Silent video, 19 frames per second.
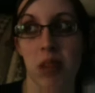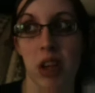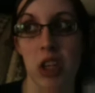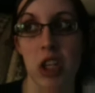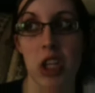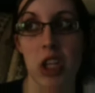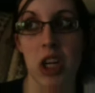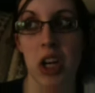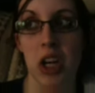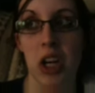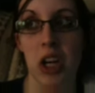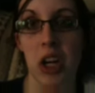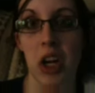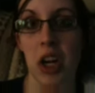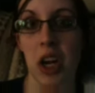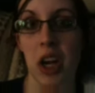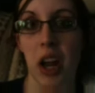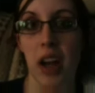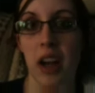she had already
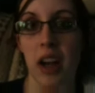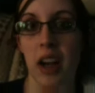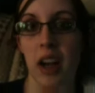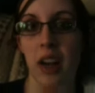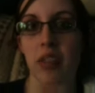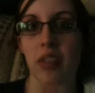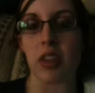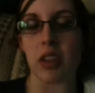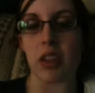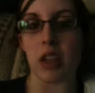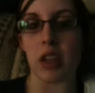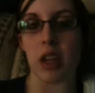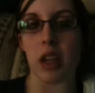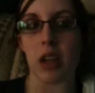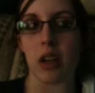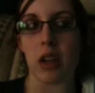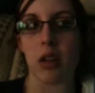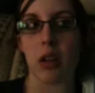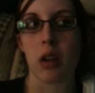done it. I didn't have to sign
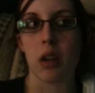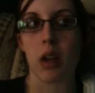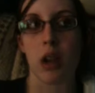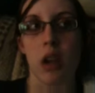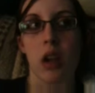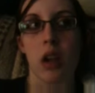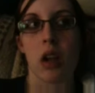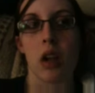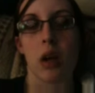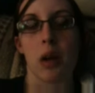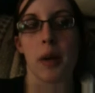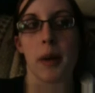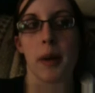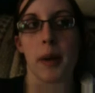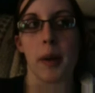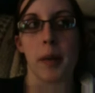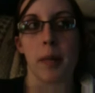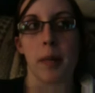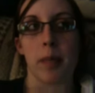it.
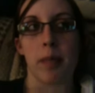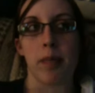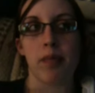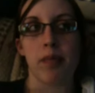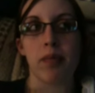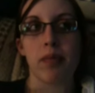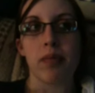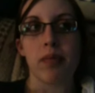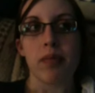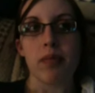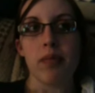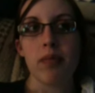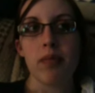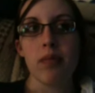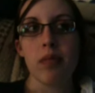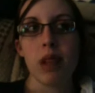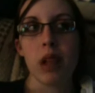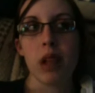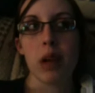Um,
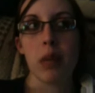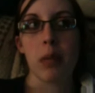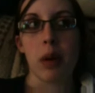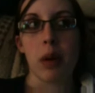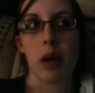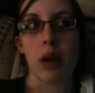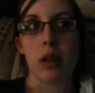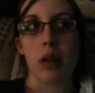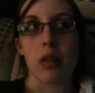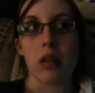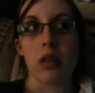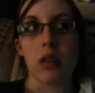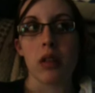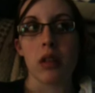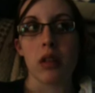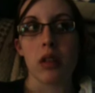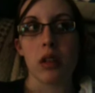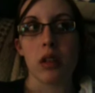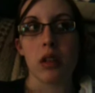but,
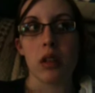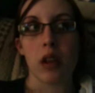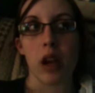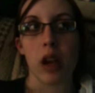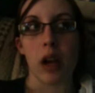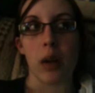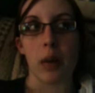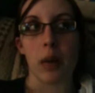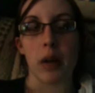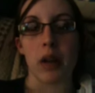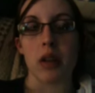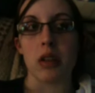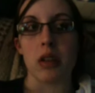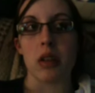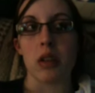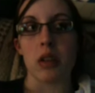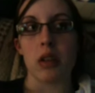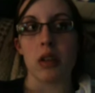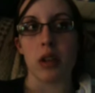
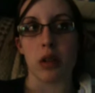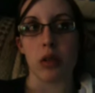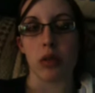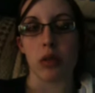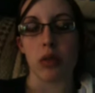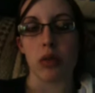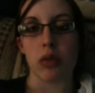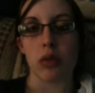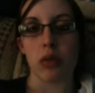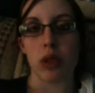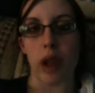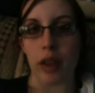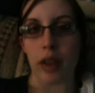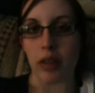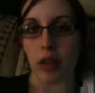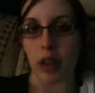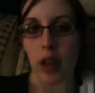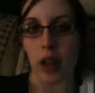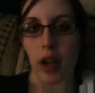anyways, so
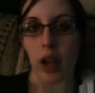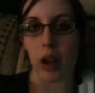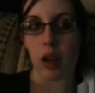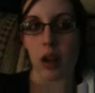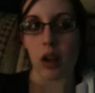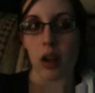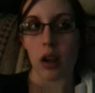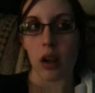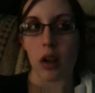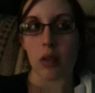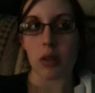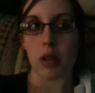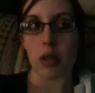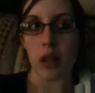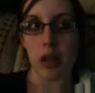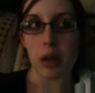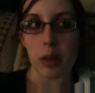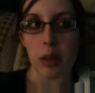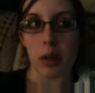after that, it was
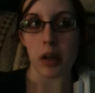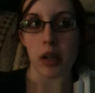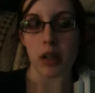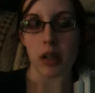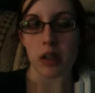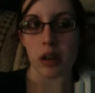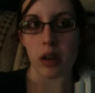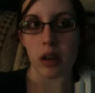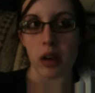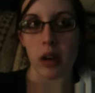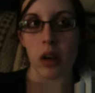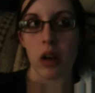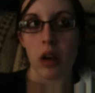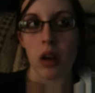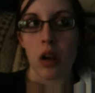a little bit easier.